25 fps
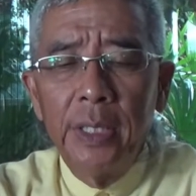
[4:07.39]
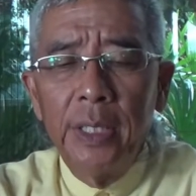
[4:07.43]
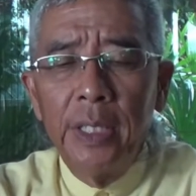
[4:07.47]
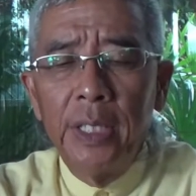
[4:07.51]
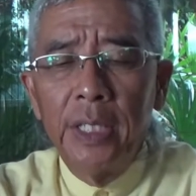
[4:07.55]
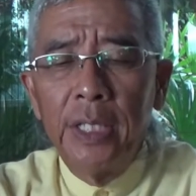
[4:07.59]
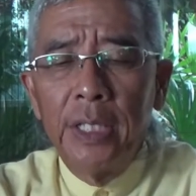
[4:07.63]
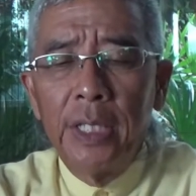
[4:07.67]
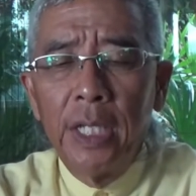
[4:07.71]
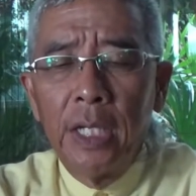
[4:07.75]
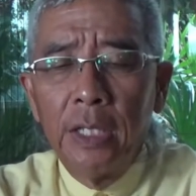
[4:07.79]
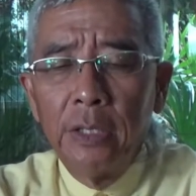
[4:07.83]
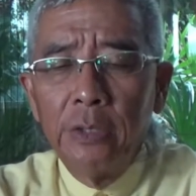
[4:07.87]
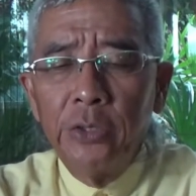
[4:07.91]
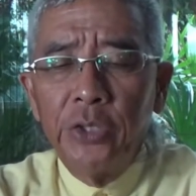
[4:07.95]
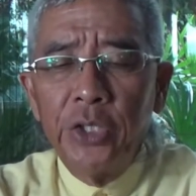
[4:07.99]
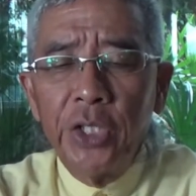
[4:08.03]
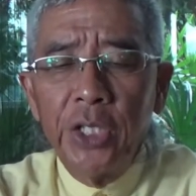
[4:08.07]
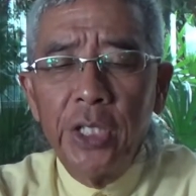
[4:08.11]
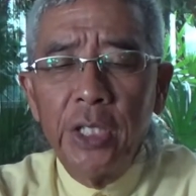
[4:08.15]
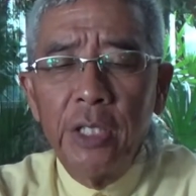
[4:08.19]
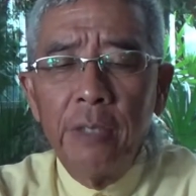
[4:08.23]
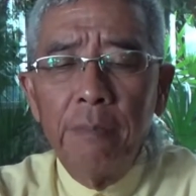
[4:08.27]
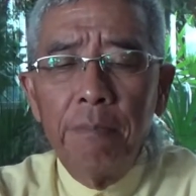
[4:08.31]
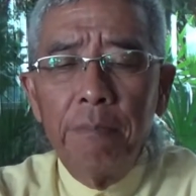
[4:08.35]

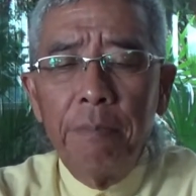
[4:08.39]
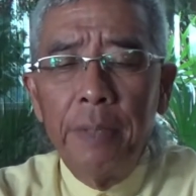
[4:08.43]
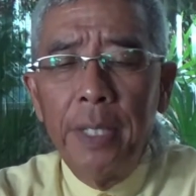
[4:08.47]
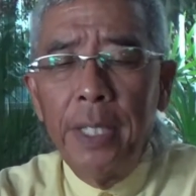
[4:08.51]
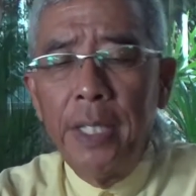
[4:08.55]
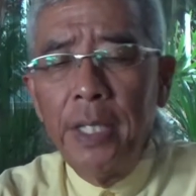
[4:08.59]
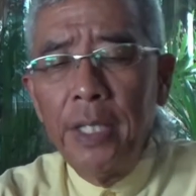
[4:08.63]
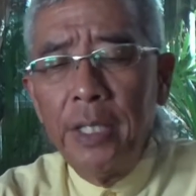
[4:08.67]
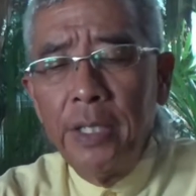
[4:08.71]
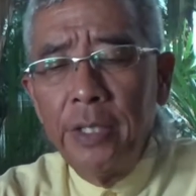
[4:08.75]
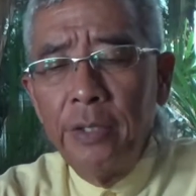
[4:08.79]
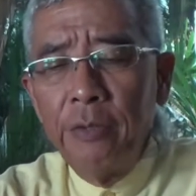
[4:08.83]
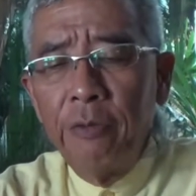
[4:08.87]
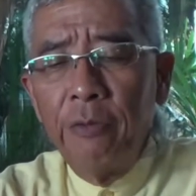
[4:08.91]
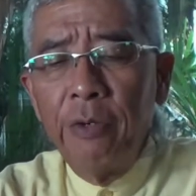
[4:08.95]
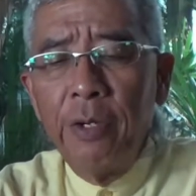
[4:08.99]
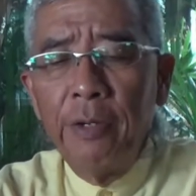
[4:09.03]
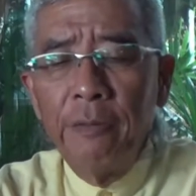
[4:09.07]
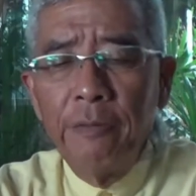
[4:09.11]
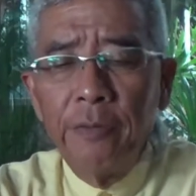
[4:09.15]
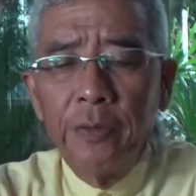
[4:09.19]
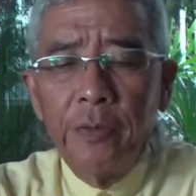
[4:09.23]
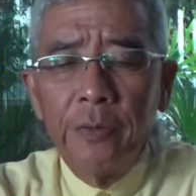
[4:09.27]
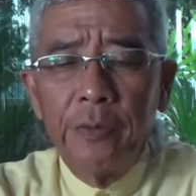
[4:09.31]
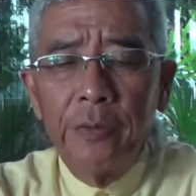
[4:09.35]
indulging in pagan
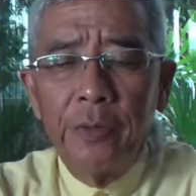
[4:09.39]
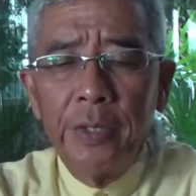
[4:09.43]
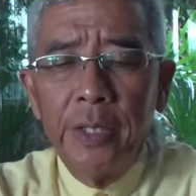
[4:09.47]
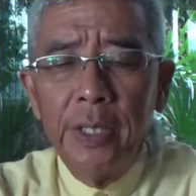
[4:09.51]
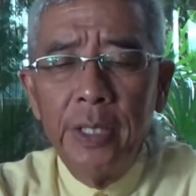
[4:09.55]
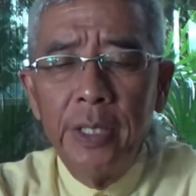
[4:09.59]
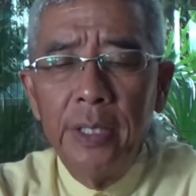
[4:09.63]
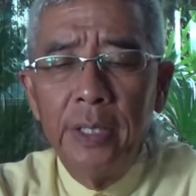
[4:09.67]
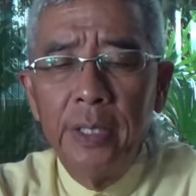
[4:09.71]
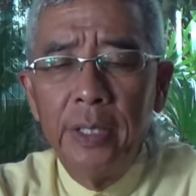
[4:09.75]
revelry.